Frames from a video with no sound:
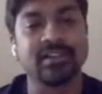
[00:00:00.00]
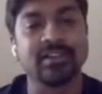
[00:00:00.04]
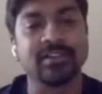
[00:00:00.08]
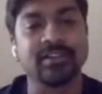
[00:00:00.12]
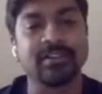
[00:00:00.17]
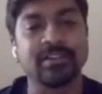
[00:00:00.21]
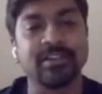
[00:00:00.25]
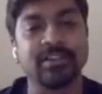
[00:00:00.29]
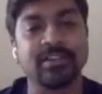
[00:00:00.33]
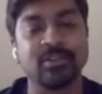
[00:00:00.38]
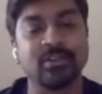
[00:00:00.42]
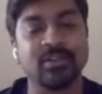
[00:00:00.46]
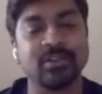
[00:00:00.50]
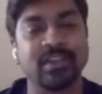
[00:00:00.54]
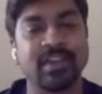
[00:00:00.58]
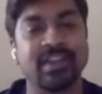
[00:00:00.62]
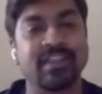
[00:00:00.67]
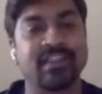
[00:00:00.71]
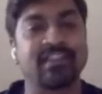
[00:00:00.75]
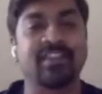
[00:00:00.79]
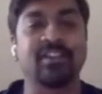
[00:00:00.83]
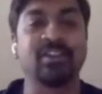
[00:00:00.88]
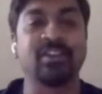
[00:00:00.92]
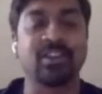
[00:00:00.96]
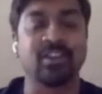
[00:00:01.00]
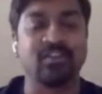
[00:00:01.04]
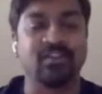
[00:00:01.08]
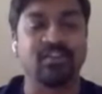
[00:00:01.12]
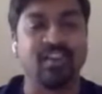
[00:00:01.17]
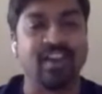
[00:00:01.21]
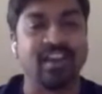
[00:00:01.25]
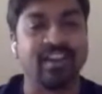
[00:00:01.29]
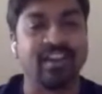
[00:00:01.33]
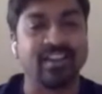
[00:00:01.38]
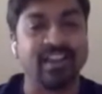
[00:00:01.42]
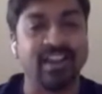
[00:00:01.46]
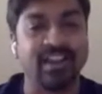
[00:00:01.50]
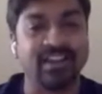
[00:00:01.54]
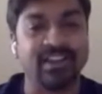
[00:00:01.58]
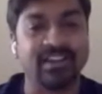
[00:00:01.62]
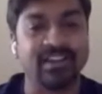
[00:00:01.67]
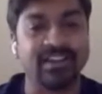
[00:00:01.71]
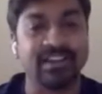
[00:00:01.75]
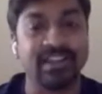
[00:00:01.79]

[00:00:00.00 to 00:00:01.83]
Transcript: uh, you know can certify that